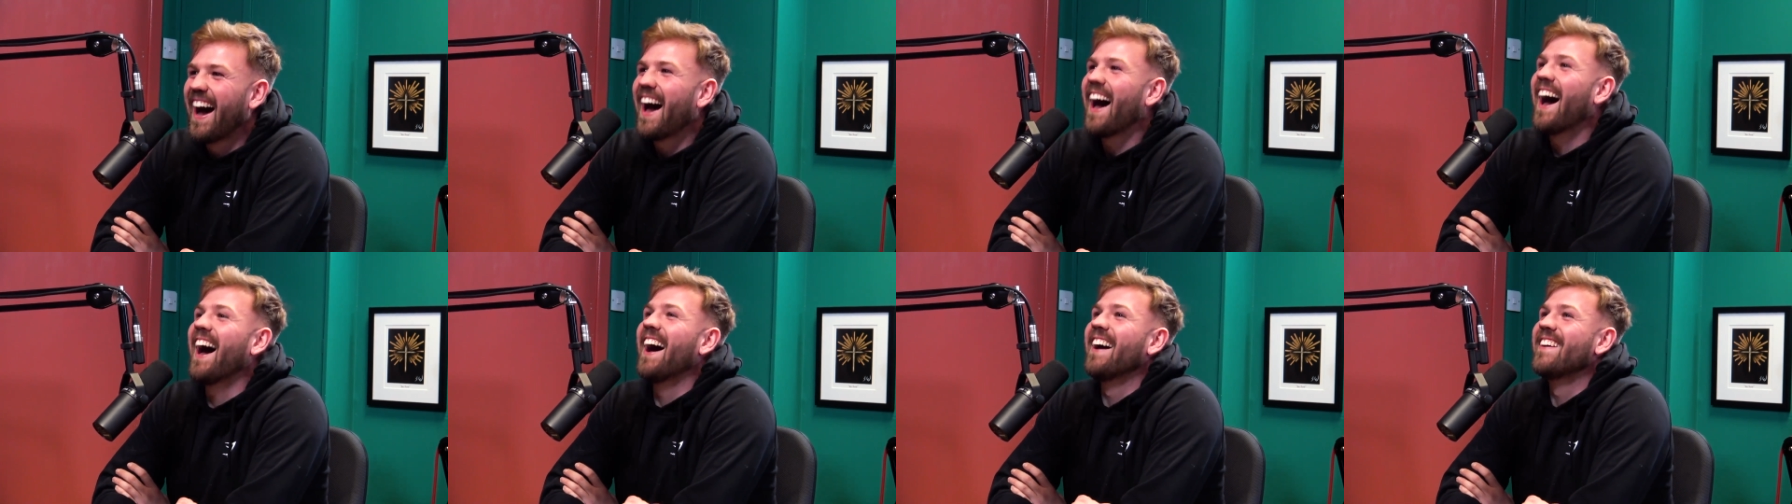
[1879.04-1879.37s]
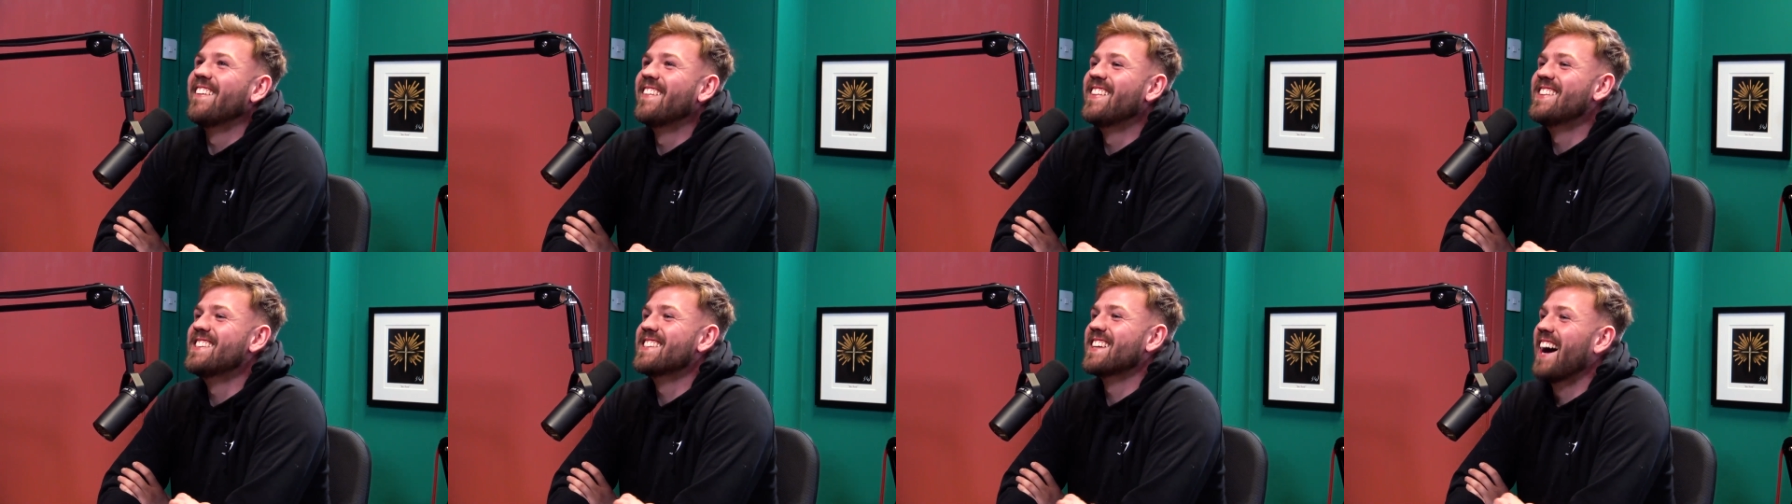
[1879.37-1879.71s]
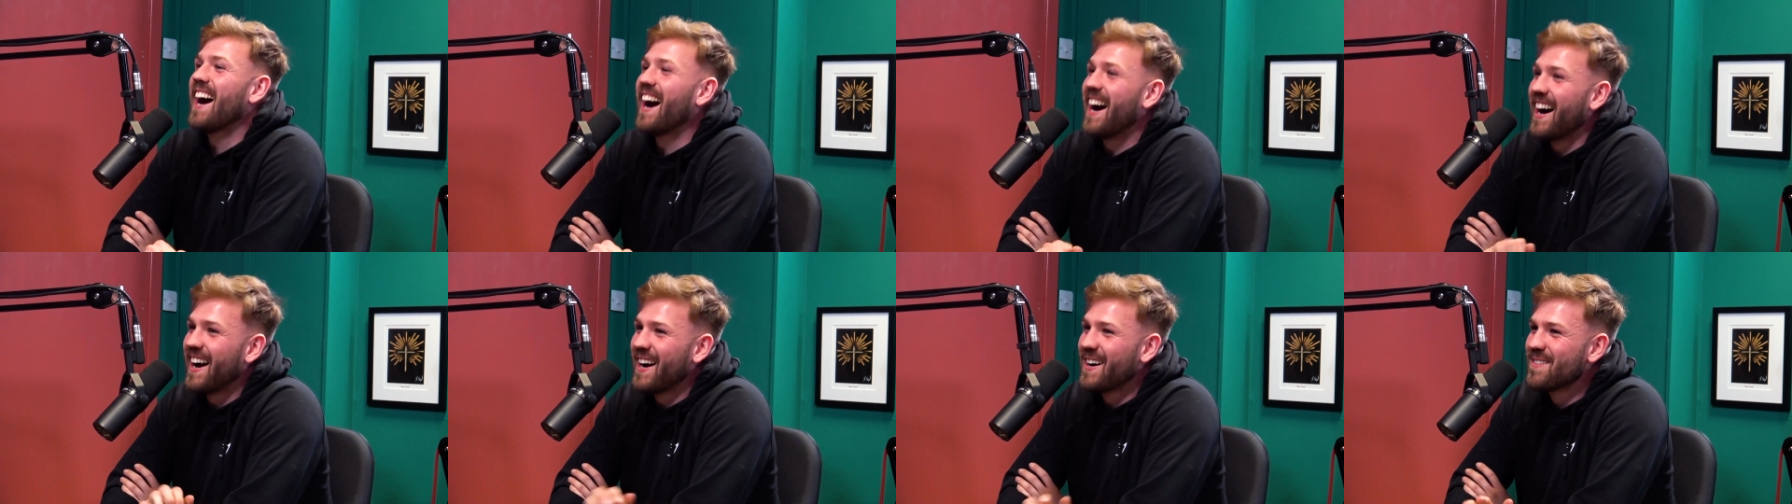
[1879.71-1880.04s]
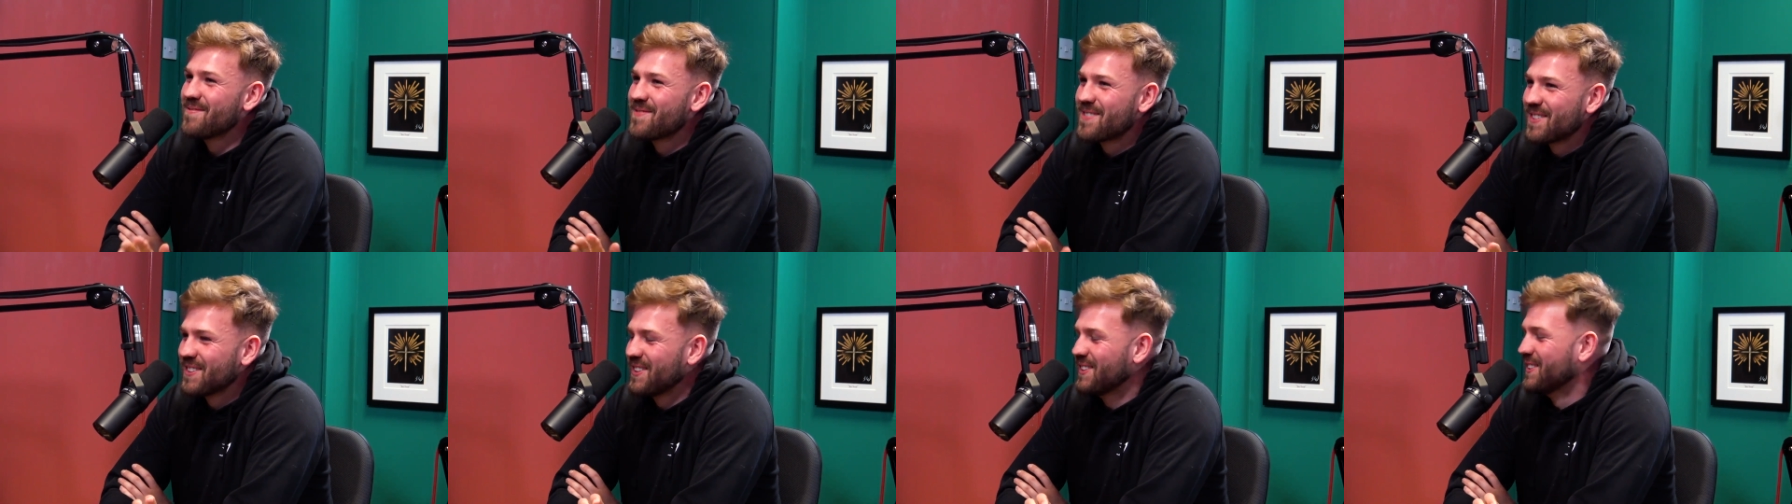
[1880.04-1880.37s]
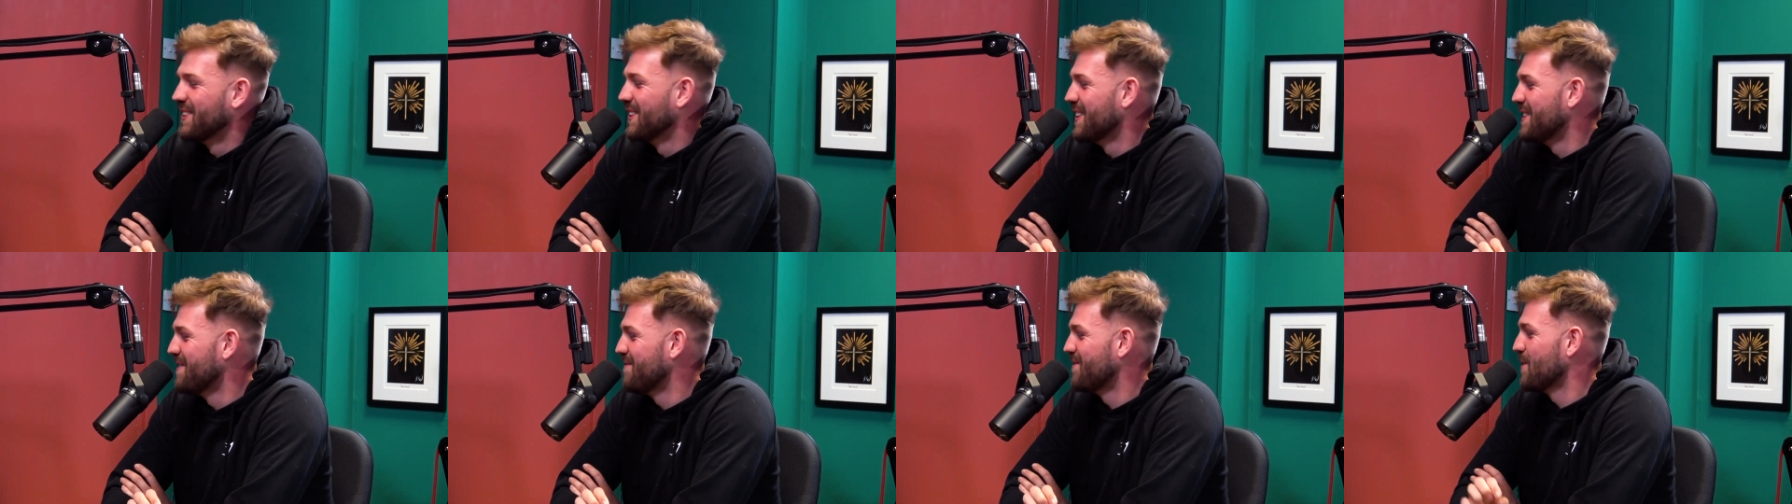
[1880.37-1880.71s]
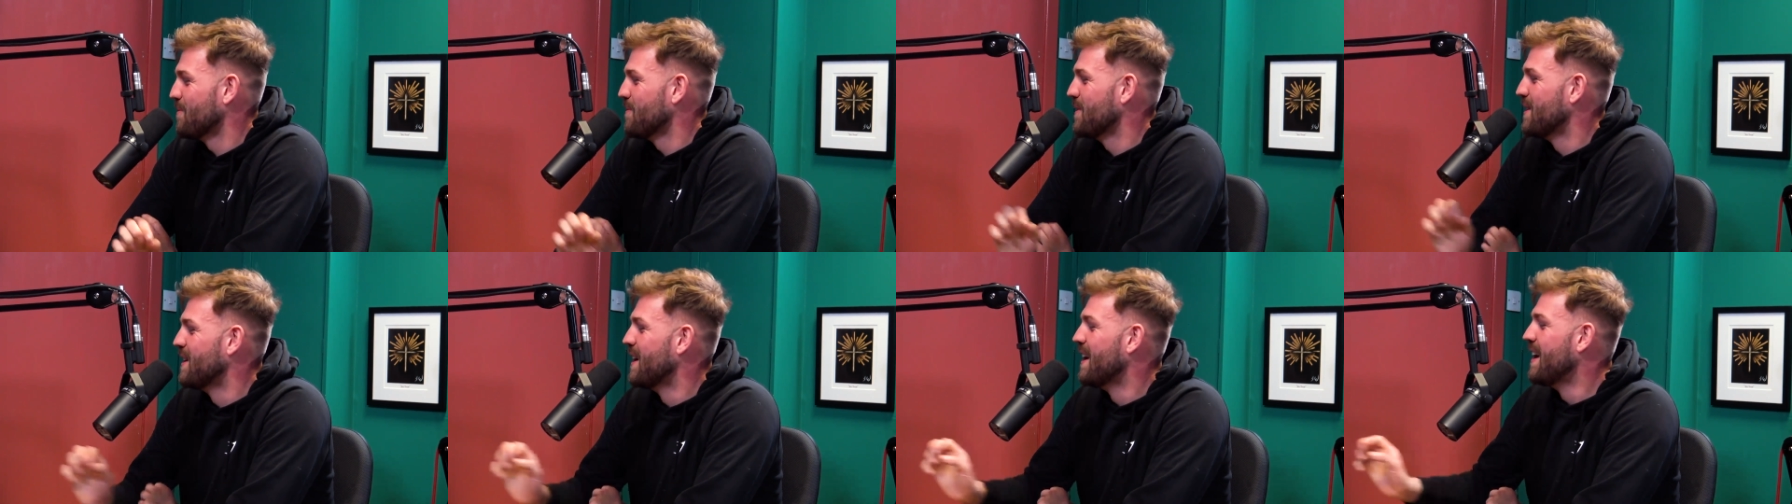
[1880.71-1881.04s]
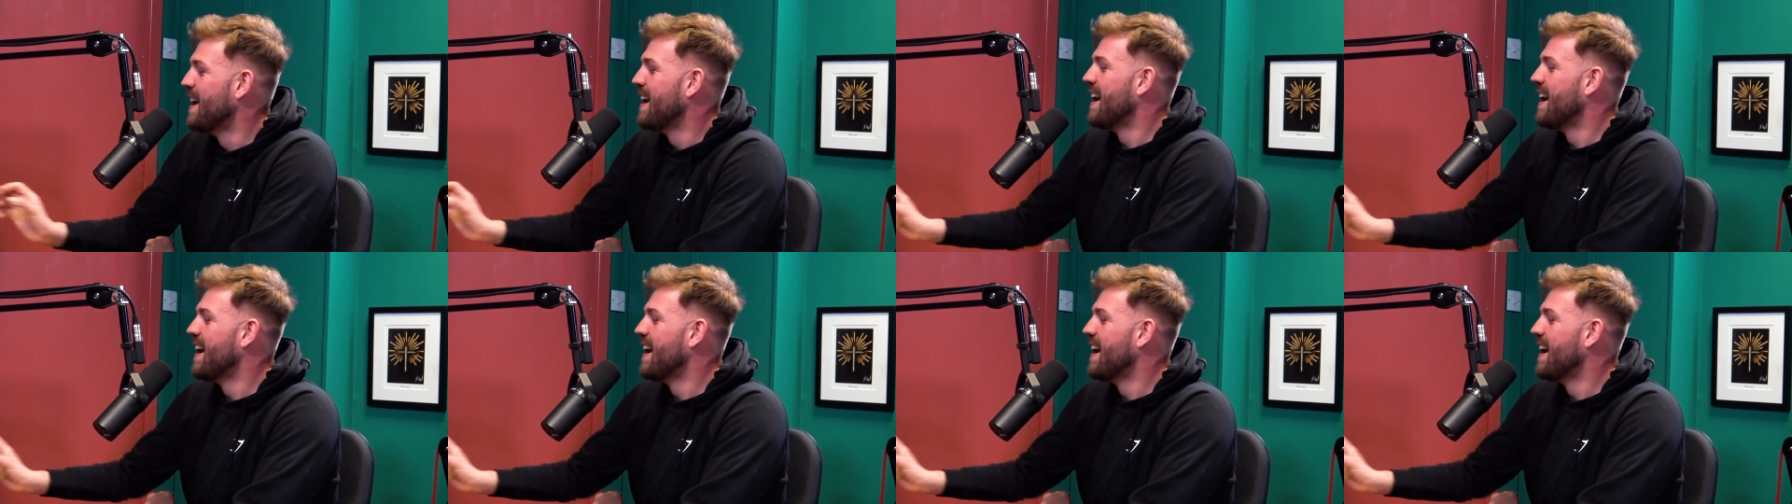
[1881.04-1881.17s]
I was absolutely fuming.